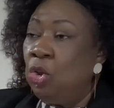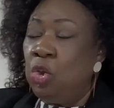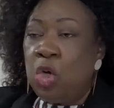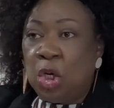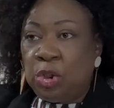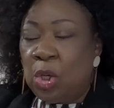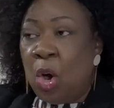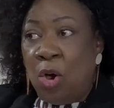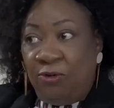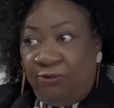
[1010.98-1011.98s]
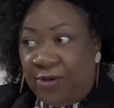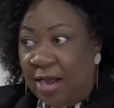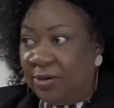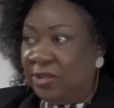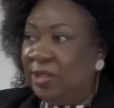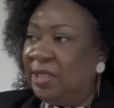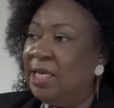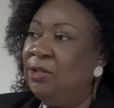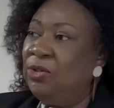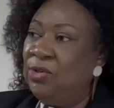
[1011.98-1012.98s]
Not all viruses
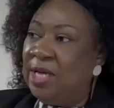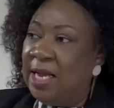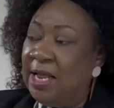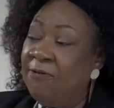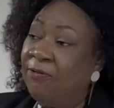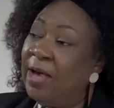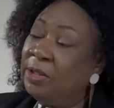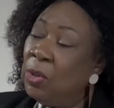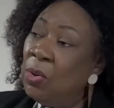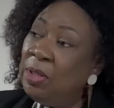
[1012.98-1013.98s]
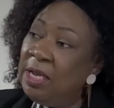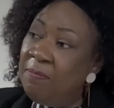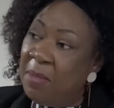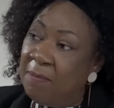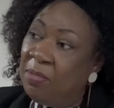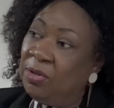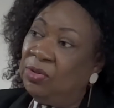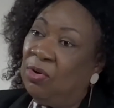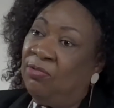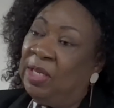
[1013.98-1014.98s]
can do that. In fact, only members
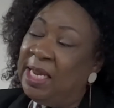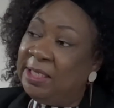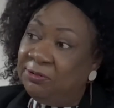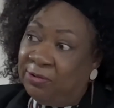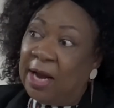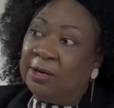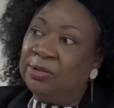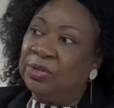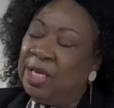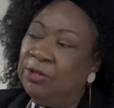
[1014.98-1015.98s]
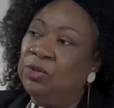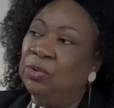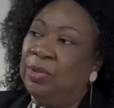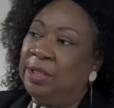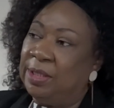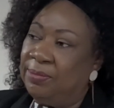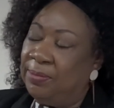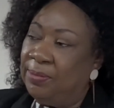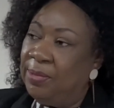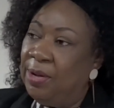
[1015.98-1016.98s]
of the lentivirus can do it.
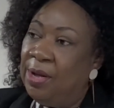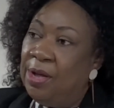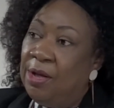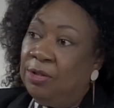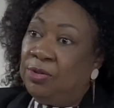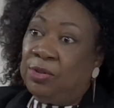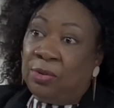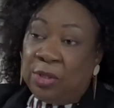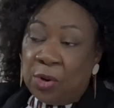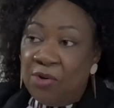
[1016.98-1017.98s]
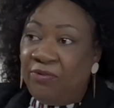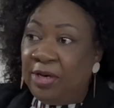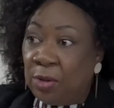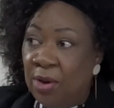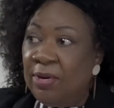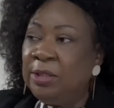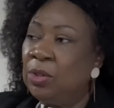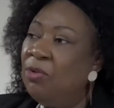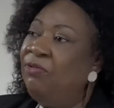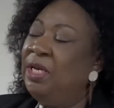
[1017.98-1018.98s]
So the current
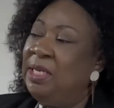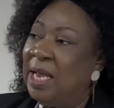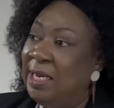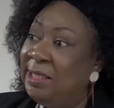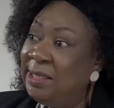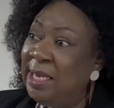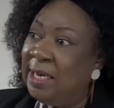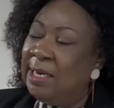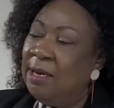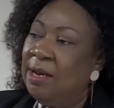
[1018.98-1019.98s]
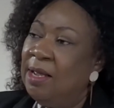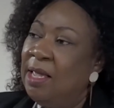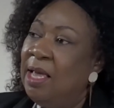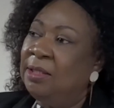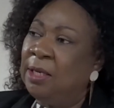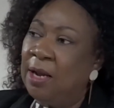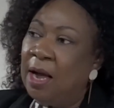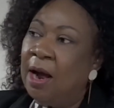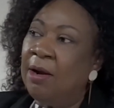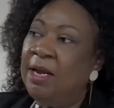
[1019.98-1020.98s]
COVID-19 is an
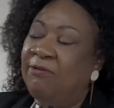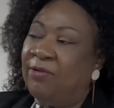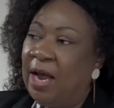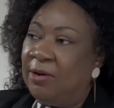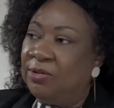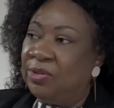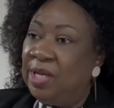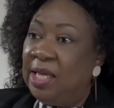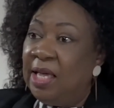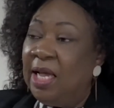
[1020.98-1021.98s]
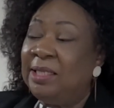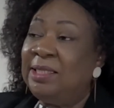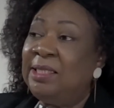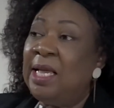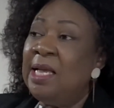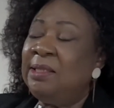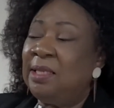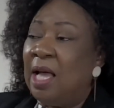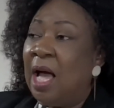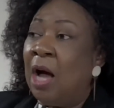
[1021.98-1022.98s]
RNA virus. It stays
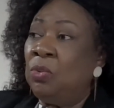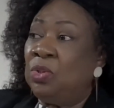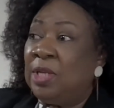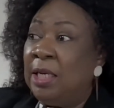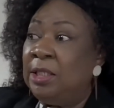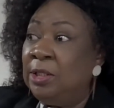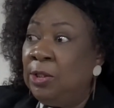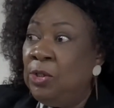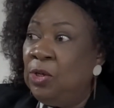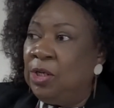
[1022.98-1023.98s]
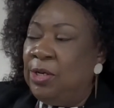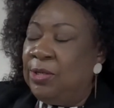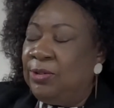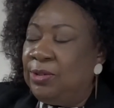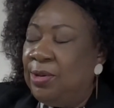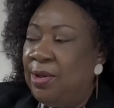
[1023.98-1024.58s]
outside the nucleus.